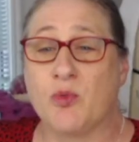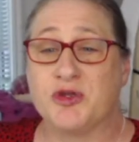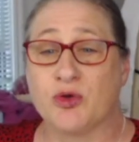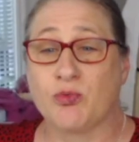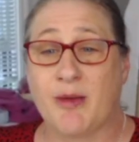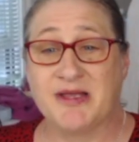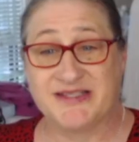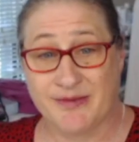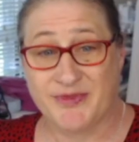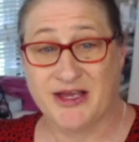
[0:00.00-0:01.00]
when you're
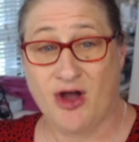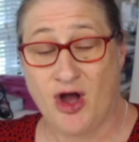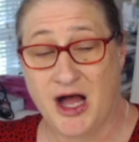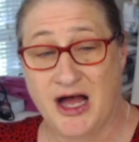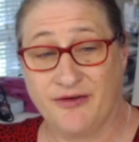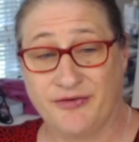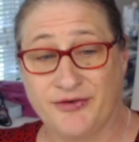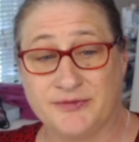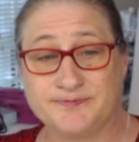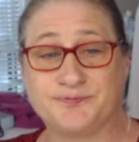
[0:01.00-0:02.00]
rubbing something off,
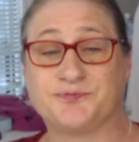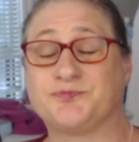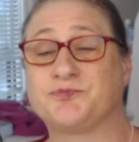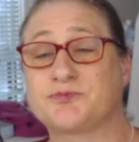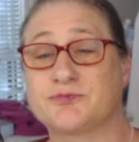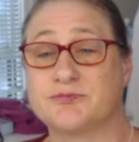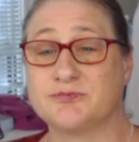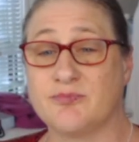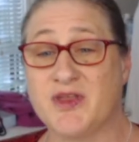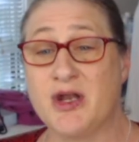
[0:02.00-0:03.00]

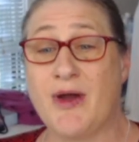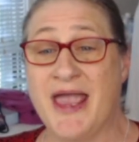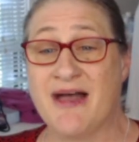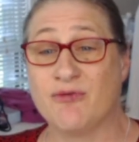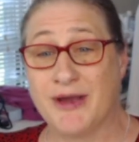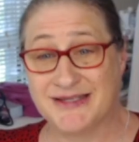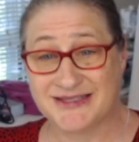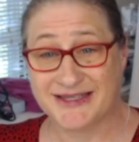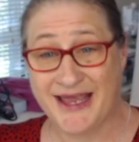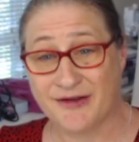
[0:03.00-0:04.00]
you know, I have ways
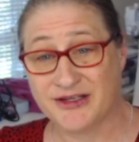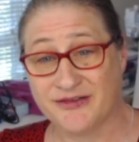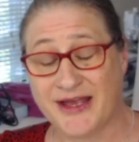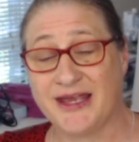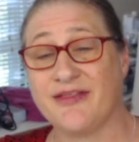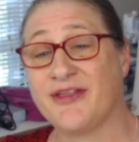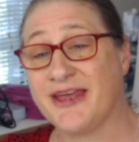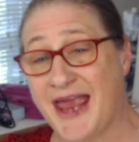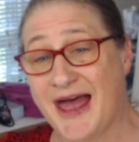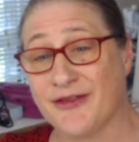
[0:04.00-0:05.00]
to calculate the
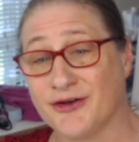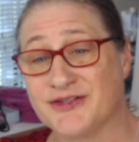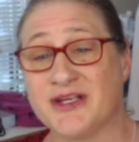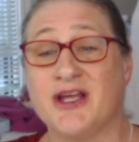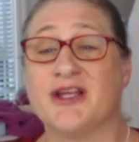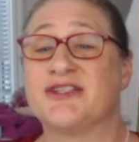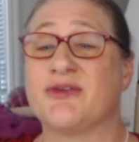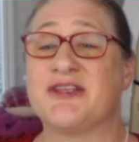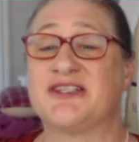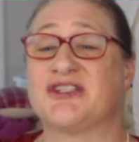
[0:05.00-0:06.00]
gathers.
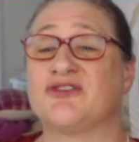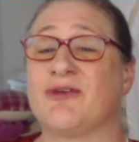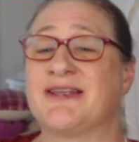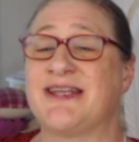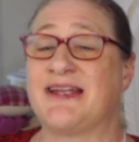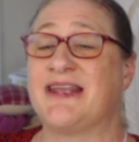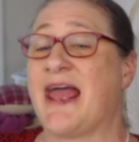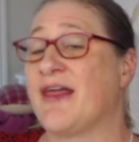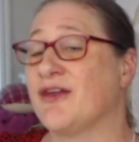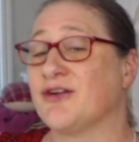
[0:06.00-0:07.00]
So this dress had
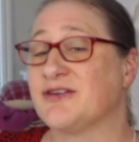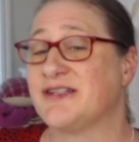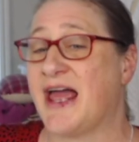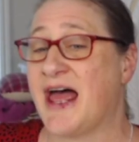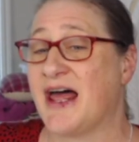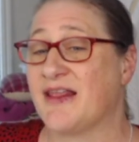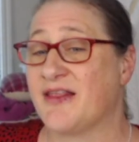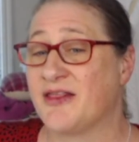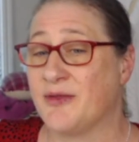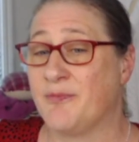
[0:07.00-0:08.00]
gathers at
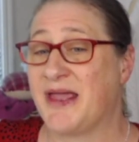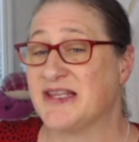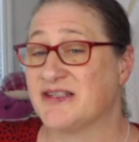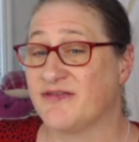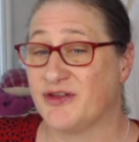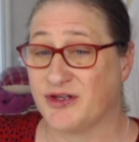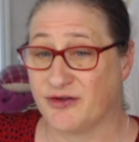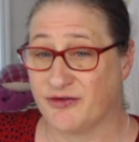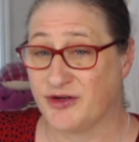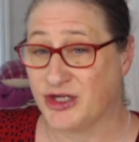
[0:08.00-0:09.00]
the base of the
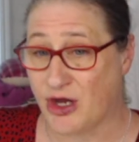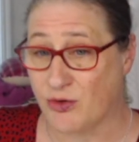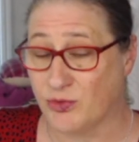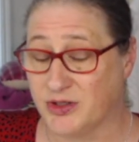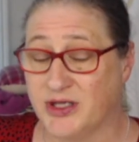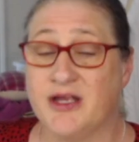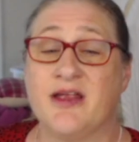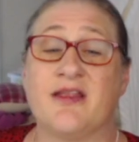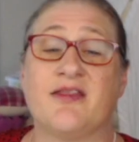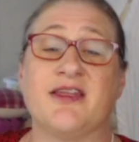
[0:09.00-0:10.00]
yoke.
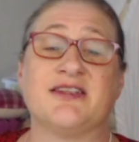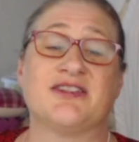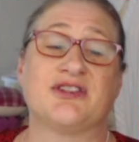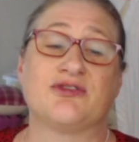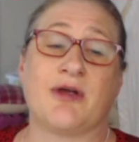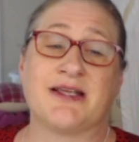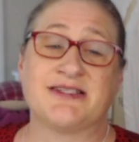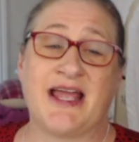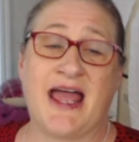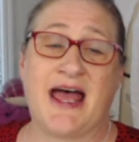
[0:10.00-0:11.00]
This
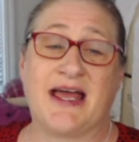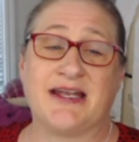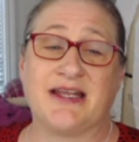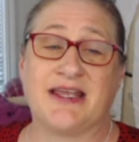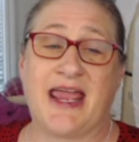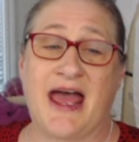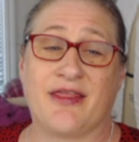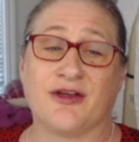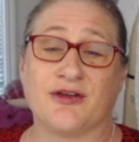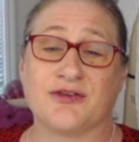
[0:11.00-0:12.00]
dress had
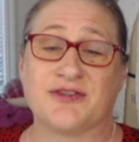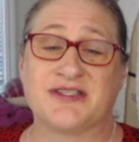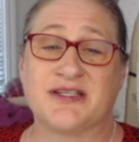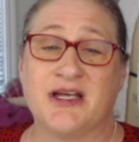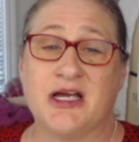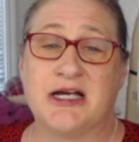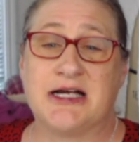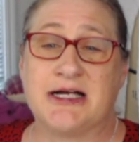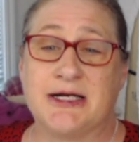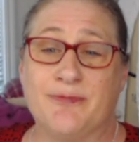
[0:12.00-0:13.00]
gathers,
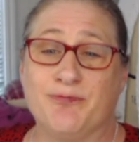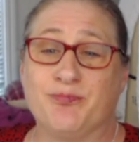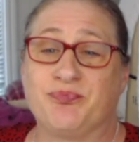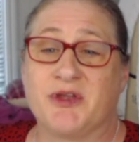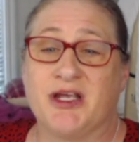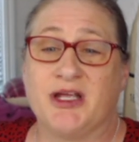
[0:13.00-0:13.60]
you